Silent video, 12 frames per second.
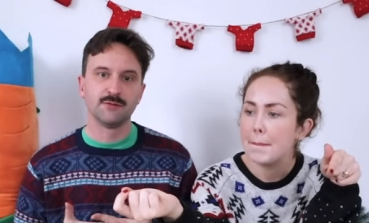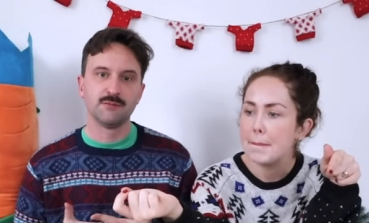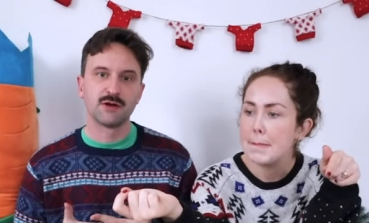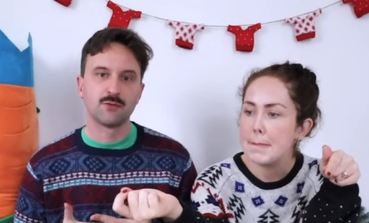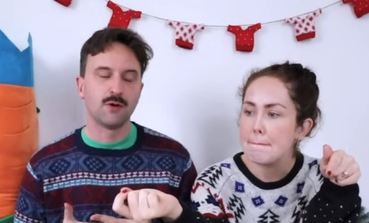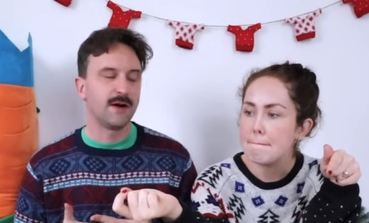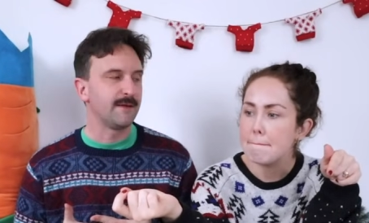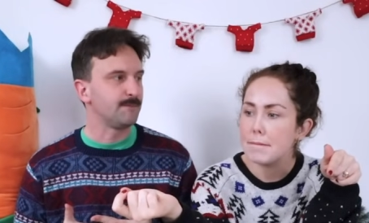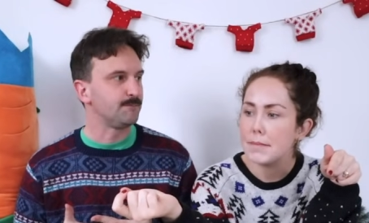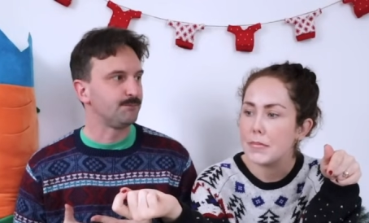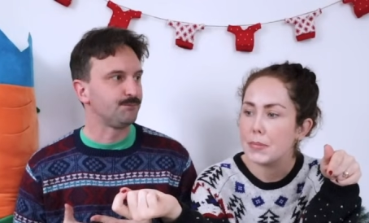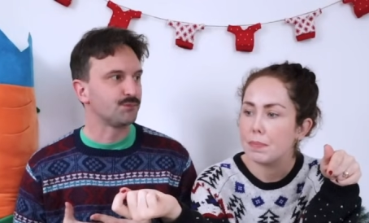Speaker 1: in with quite
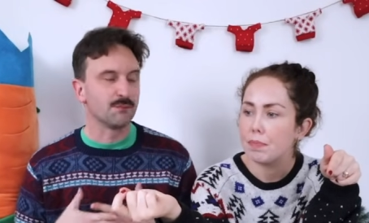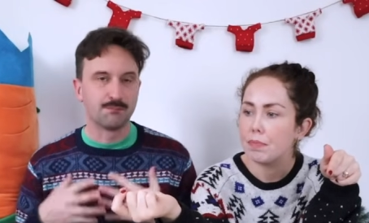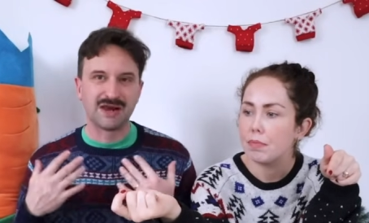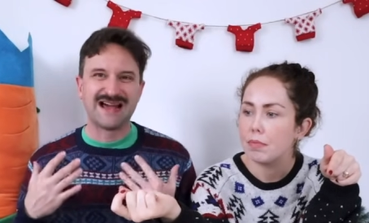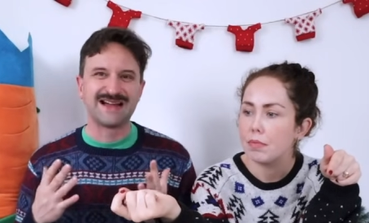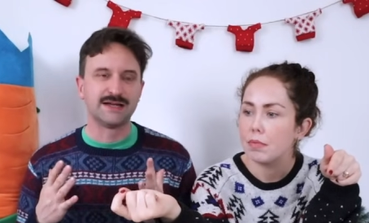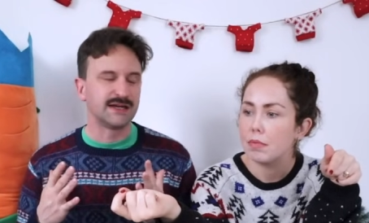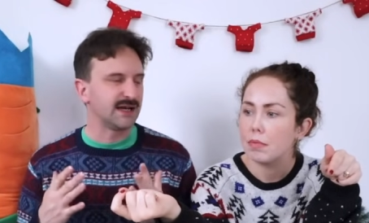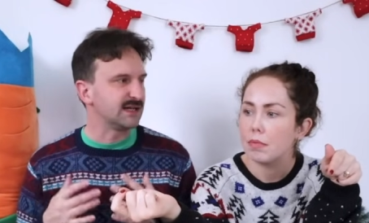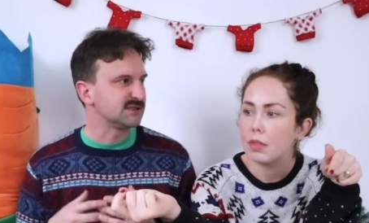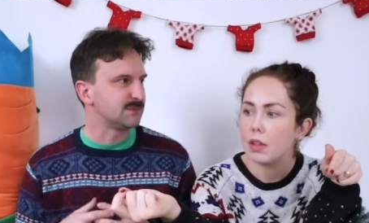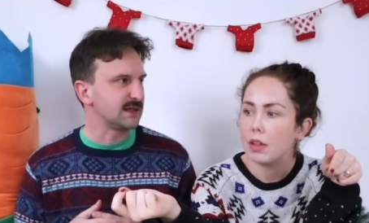blank
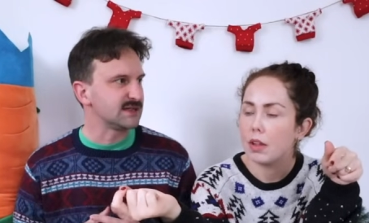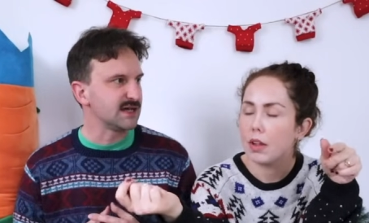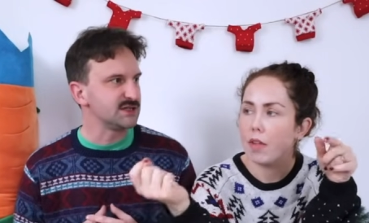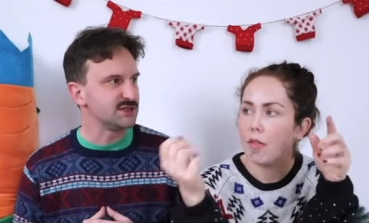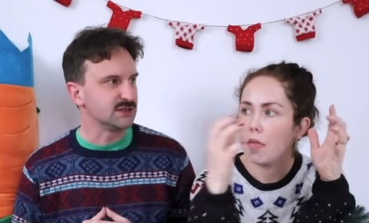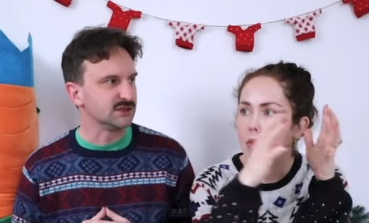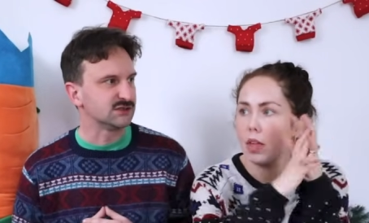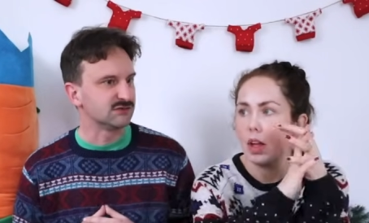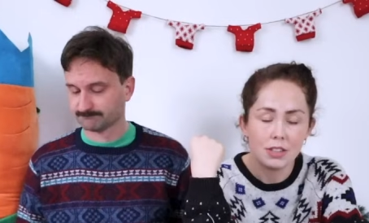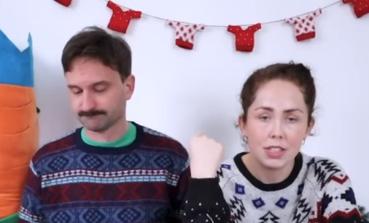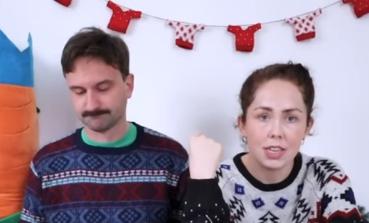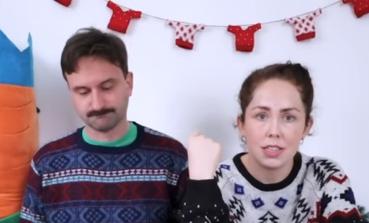expectations.
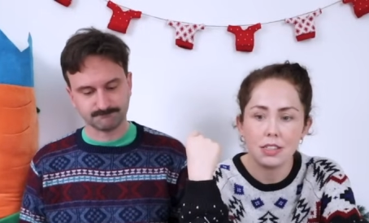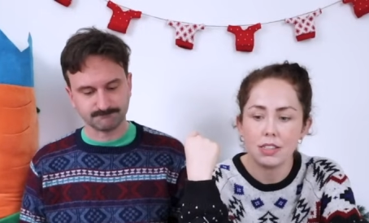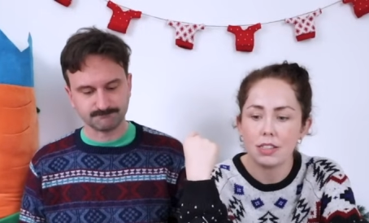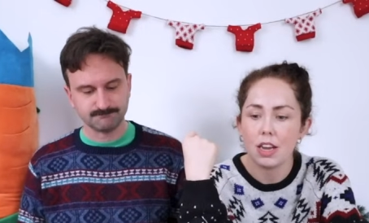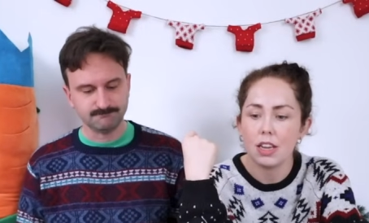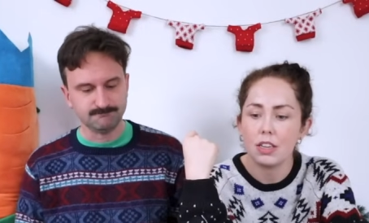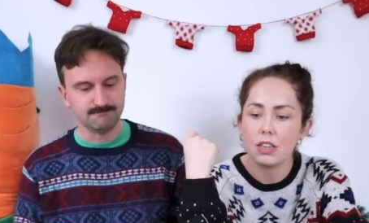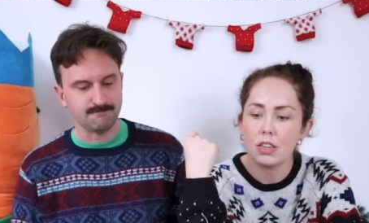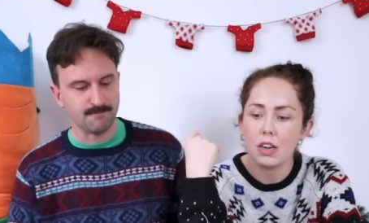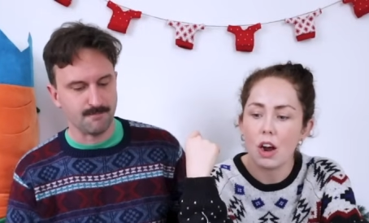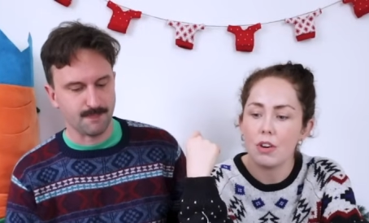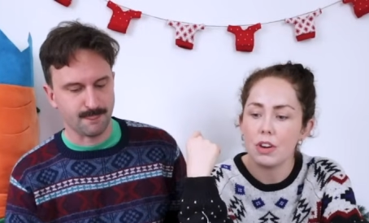
Speaker 2: I'd say this is
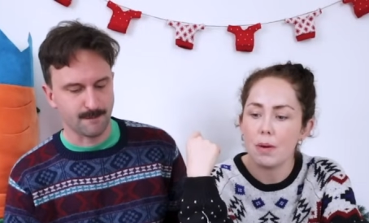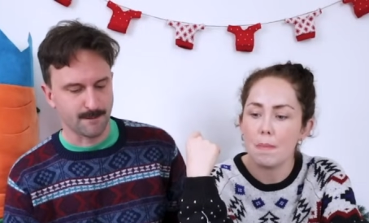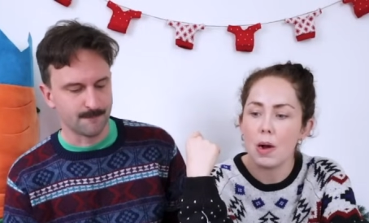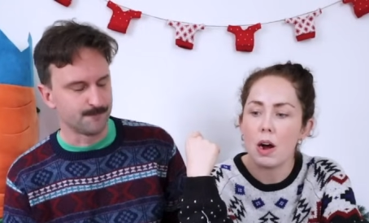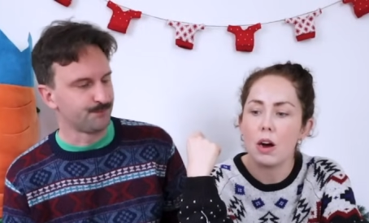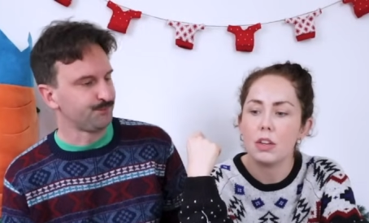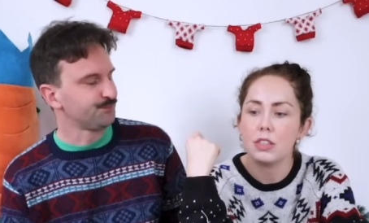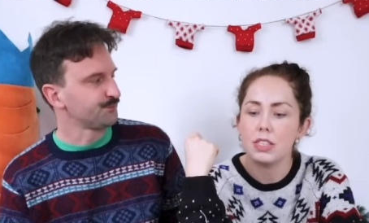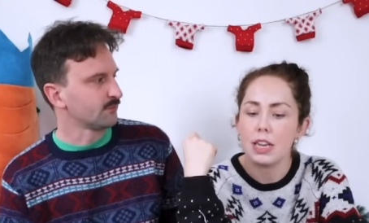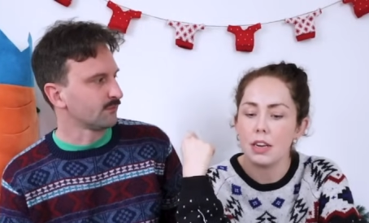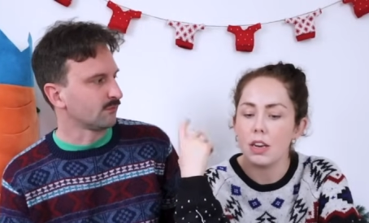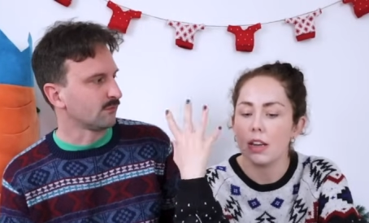like currently on par.
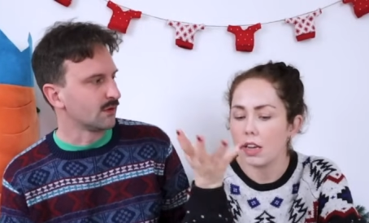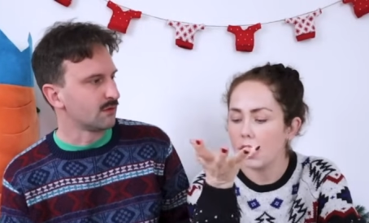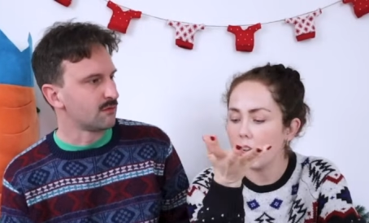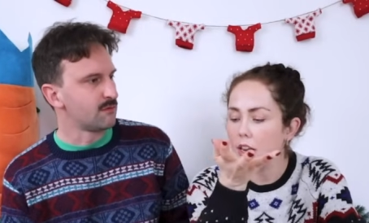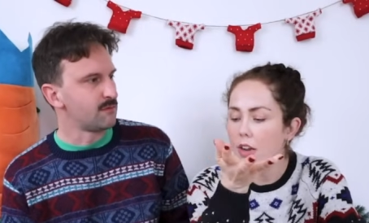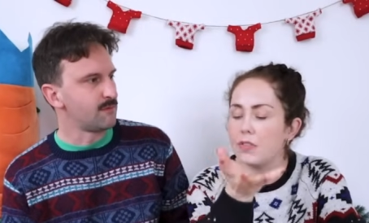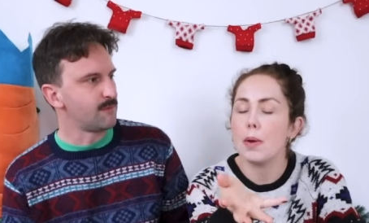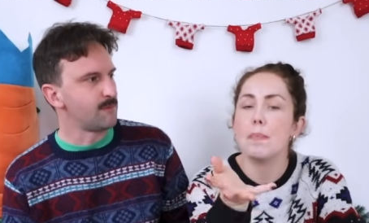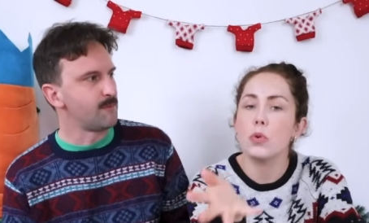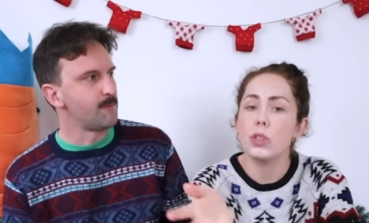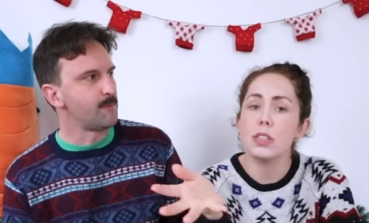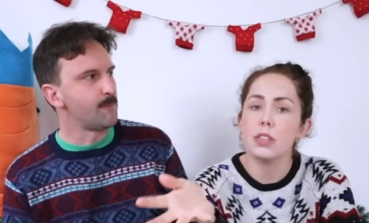Say like, if I
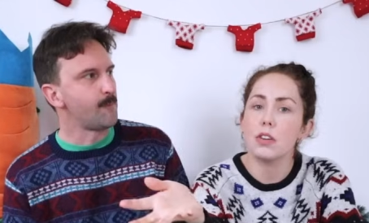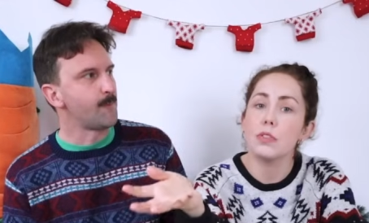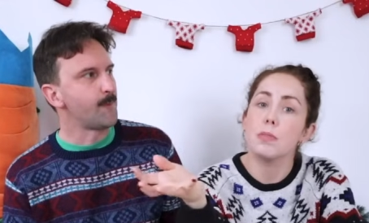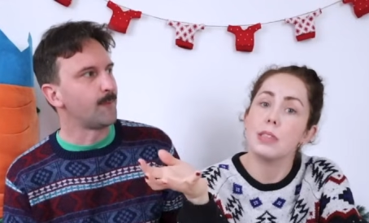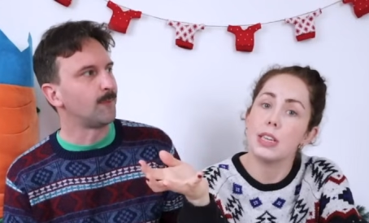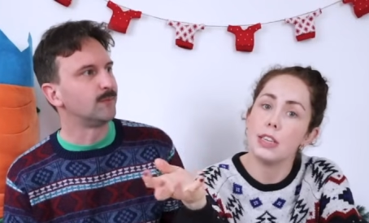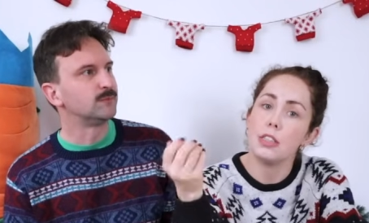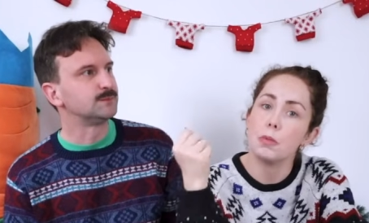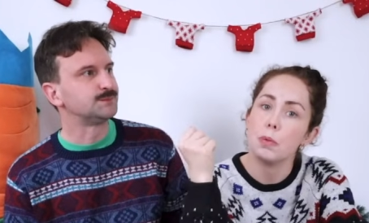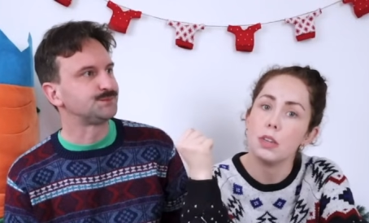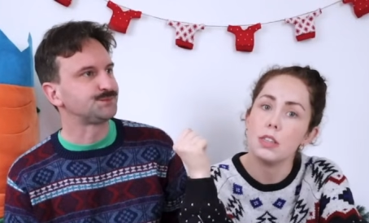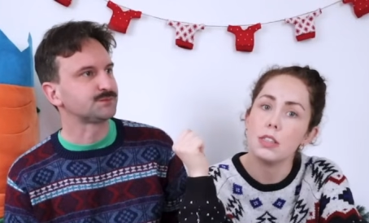bought this stuff from
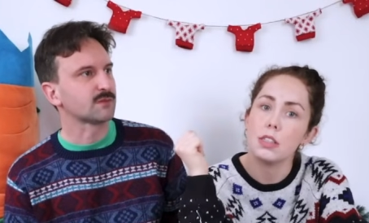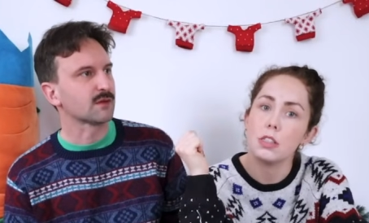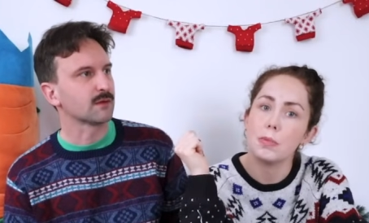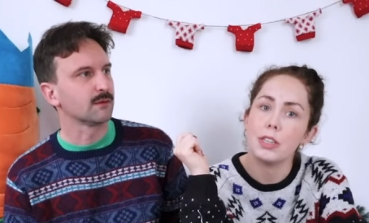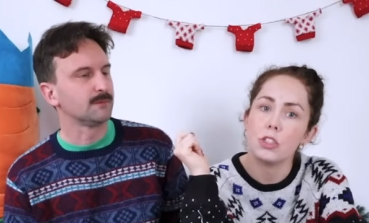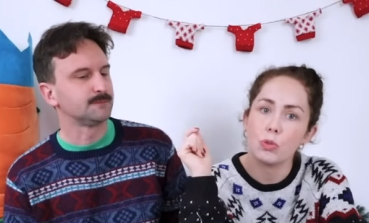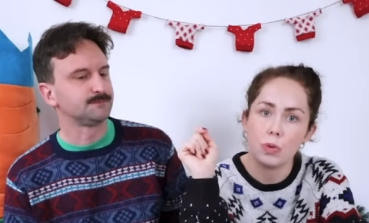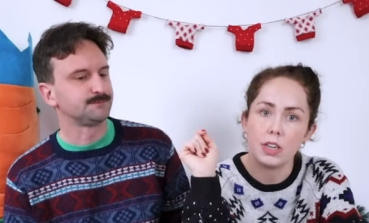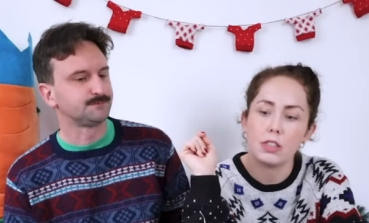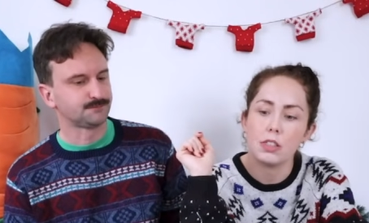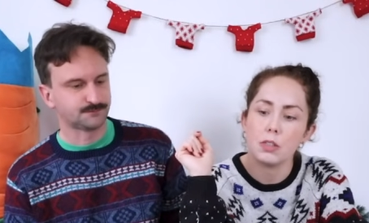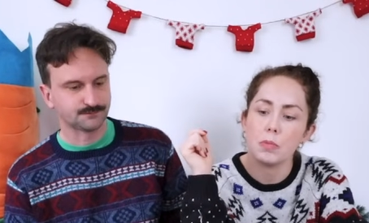Sainsbury's and spent
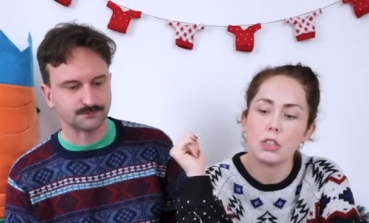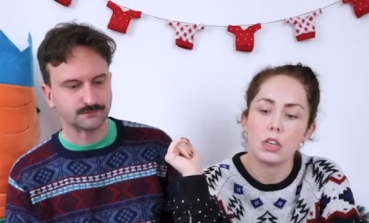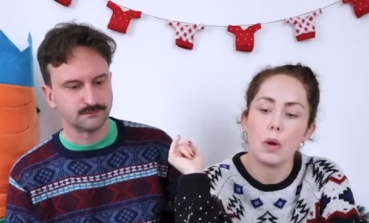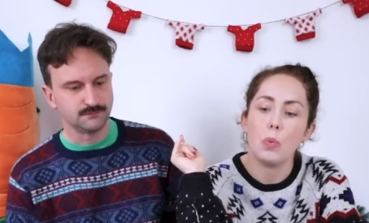twice as much, I